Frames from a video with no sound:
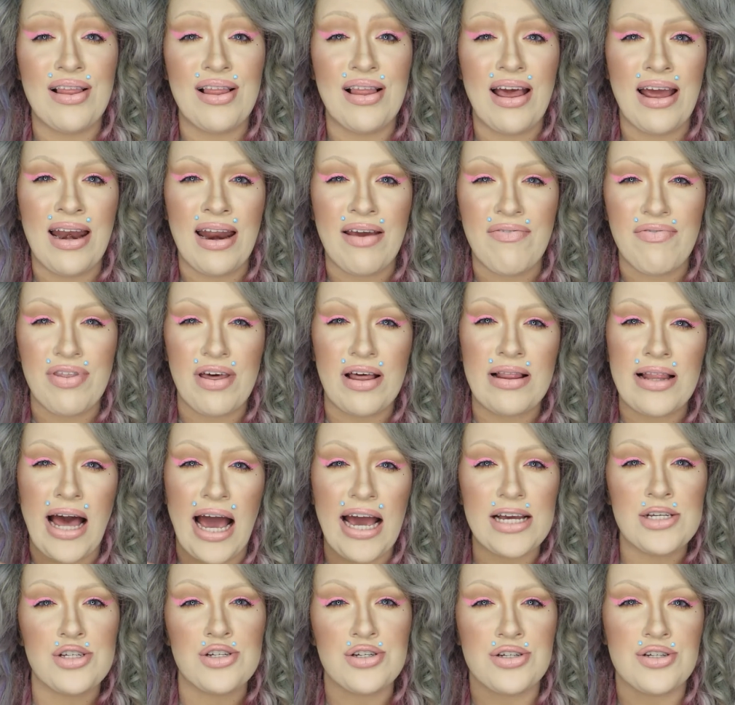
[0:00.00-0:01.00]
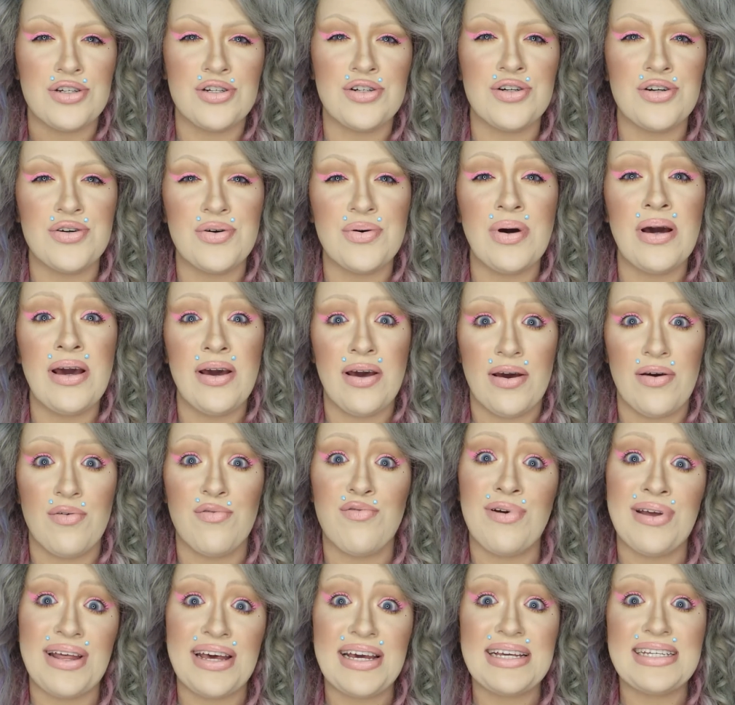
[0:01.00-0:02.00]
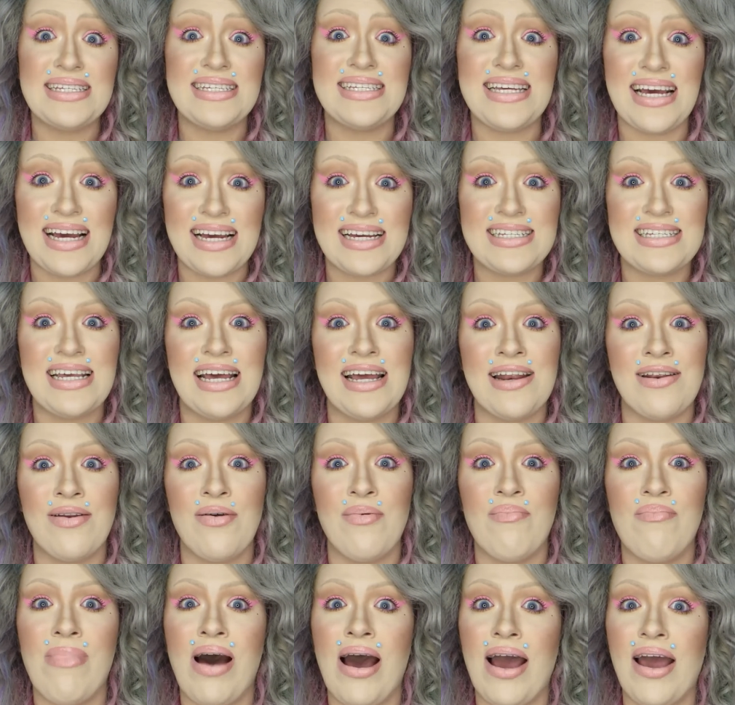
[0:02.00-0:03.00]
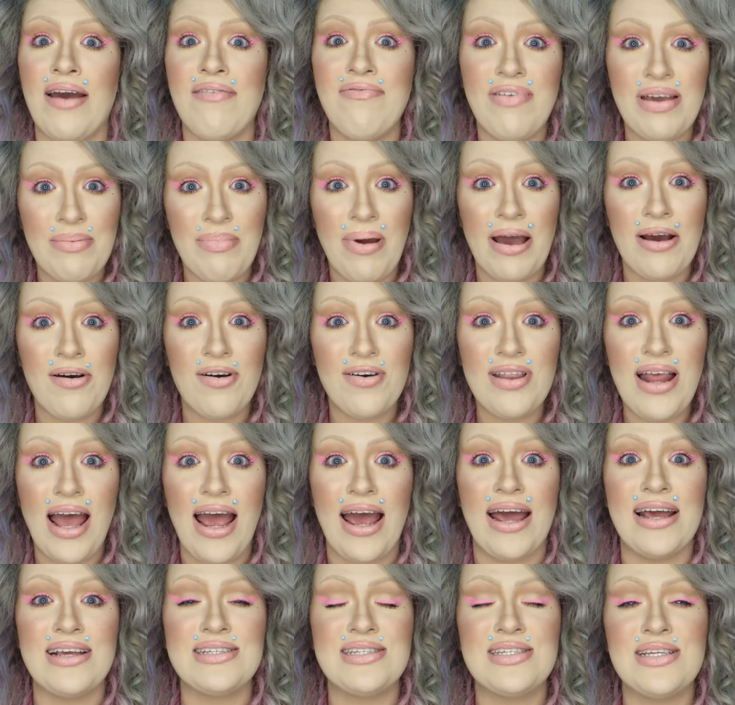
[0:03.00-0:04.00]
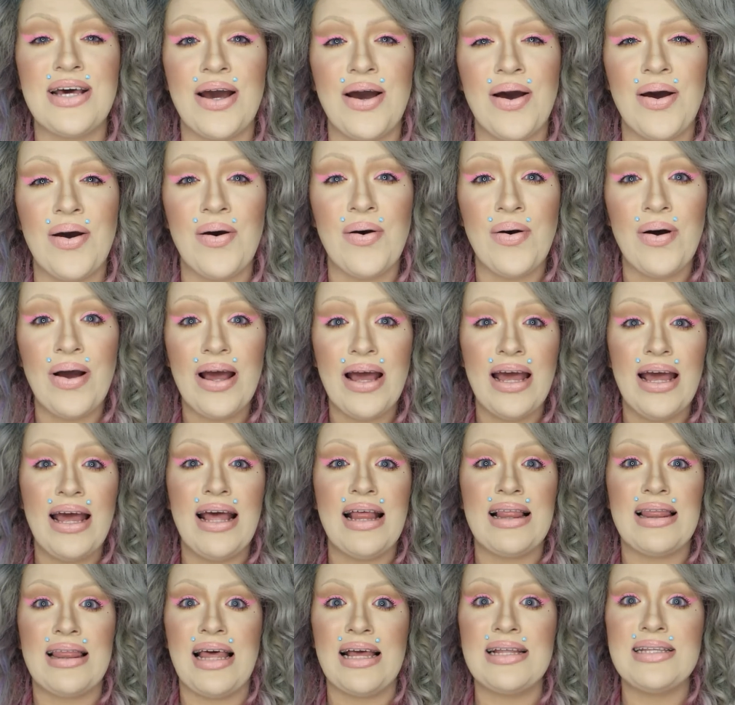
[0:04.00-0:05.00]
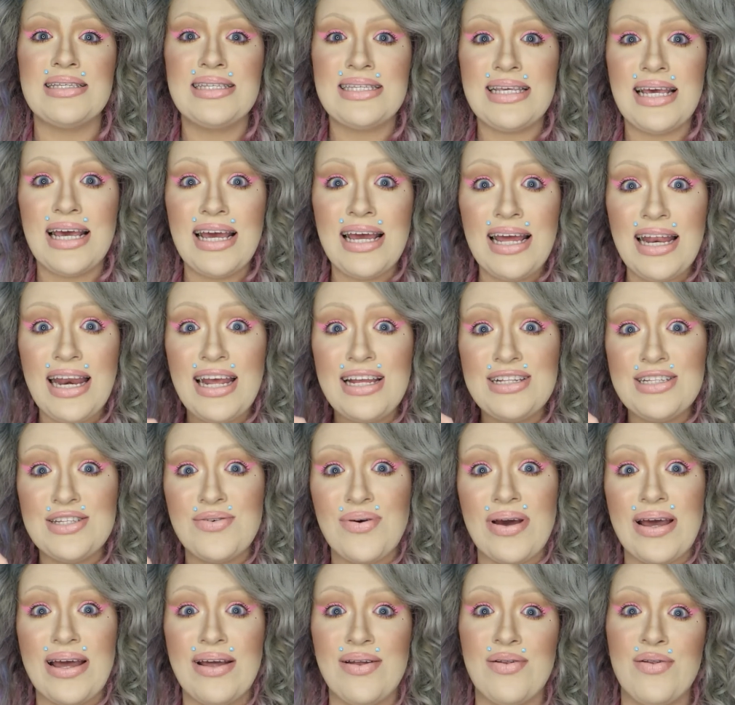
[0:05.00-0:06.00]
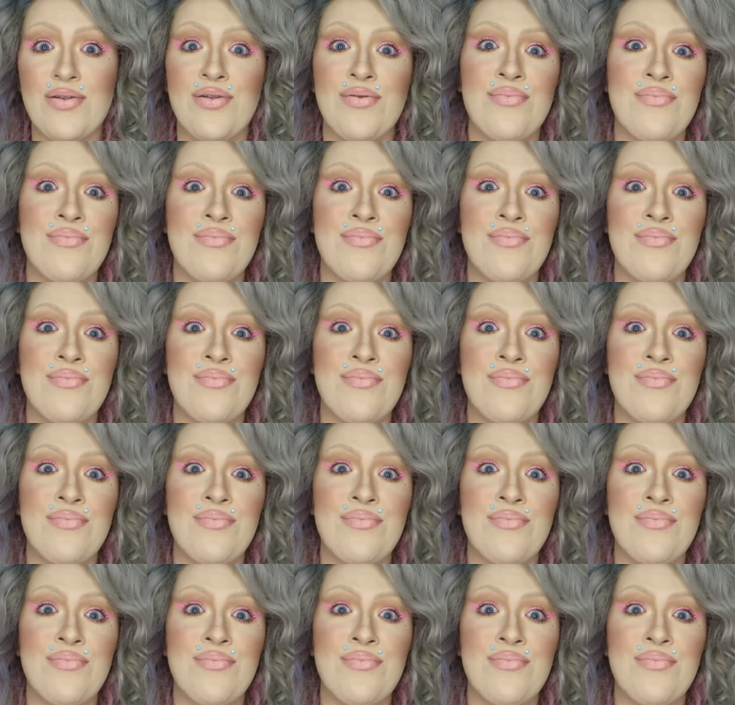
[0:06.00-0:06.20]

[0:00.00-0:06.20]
if the lash glue really sticks, and my feedback on that. So let's get into it.